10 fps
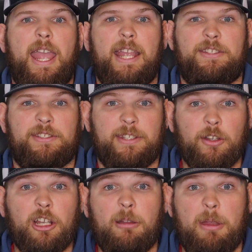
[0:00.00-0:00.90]
it's
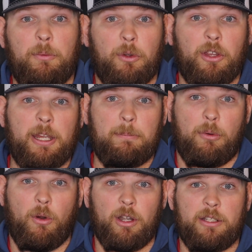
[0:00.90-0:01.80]
still going to be really
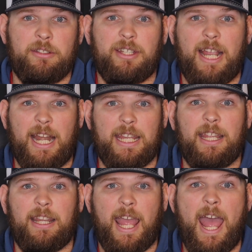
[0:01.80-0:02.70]
important to kind of
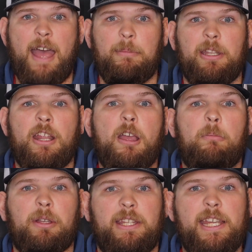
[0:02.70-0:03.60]
get in the habit,
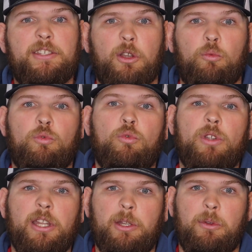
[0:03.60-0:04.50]
but these are
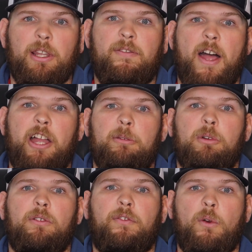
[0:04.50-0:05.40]
really, really
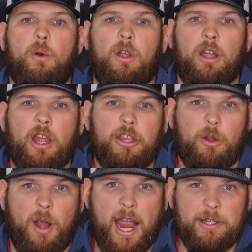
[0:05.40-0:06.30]
valuable for
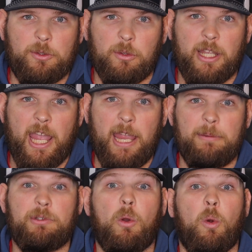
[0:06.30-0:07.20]
your high school
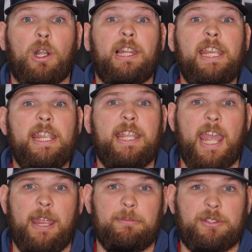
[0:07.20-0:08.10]
games or league
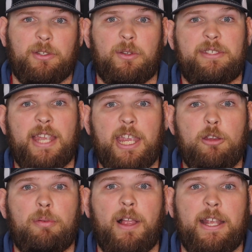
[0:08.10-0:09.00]
games. So say
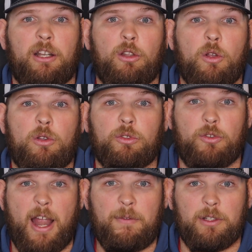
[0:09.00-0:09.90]
you play in a local
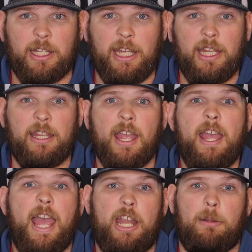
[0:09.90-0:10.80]
travel league
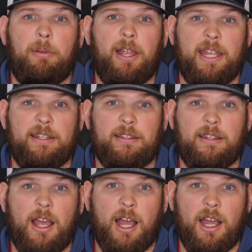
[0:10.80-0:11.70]
and you're playing
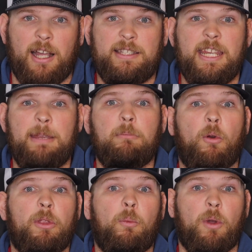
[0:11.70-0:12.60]
a team
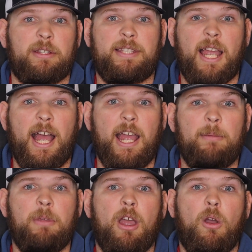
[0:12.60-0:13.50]
more than one
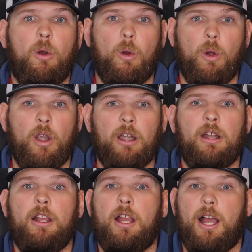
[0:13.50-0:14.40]
time, or